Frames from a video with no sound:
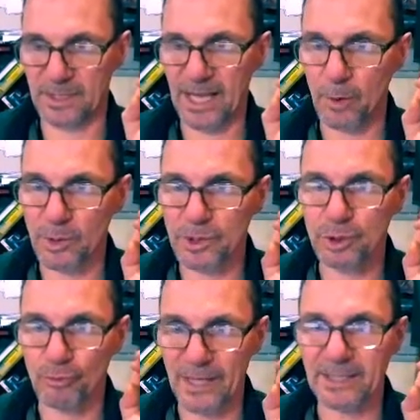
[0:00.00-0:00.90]
and I want to
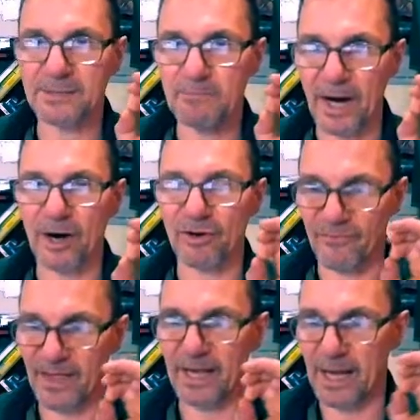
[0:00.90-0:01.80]
rent part of
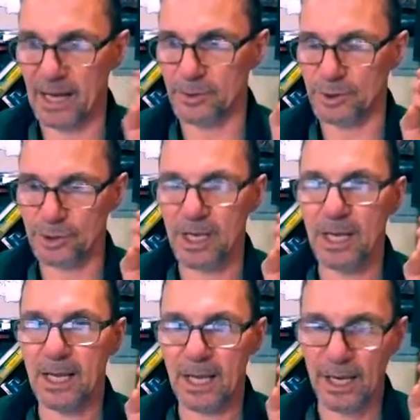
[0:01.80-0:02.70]
the house
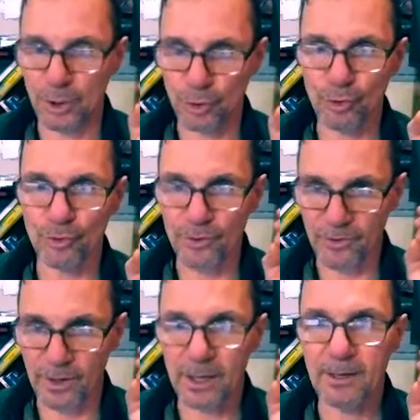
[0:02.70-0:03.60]
in order